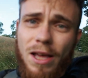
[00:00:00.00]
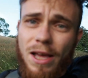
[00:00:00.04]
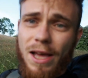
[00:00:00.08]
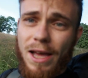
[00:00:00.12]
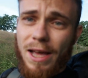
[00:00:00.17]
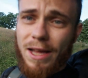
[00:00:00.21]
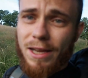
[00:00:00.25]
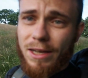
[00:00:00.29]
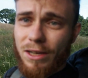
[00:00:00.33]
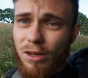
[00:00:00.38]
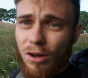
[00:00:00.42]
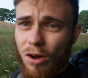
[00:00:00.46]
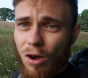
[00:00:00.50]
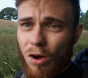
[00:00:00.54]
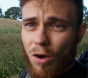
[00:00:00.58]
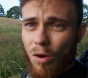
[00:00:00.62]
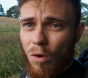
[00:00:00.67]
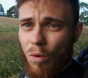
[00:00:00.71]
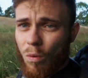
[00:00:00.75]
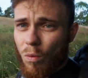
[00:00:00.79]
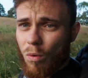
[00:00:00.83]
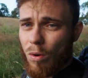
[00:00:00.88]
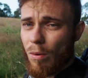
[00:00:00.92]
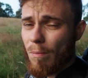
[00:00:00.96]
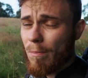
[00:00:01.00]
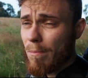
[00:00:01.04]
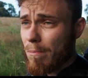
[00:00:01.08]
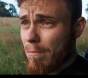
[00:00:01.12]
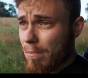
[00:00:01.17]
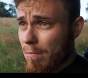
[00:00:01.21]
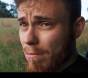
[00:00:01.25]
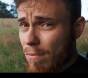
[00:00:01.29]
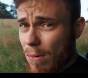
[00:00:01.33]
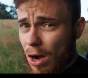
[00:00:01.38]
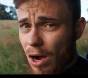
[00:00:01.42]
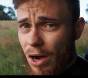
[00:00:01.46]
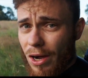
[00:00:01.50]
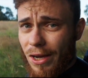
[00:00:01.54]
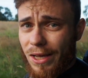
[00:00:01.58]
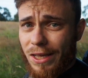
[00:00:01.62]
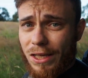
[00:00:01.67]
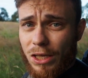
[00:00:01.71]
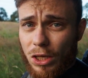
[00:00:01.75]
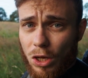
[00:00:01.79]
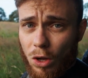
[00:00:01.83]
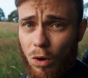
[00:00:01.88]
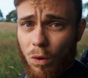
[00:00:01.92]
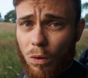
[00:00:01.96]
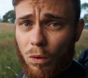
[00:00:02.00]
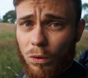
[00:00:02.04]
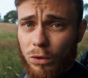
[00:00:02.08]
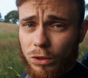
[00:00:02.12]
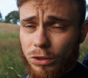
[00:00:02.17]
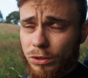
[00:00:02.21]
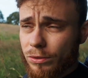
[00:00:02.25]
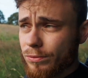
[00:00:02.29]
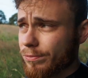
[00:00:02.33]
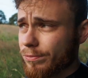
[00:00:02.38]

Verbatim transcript: And oh my god.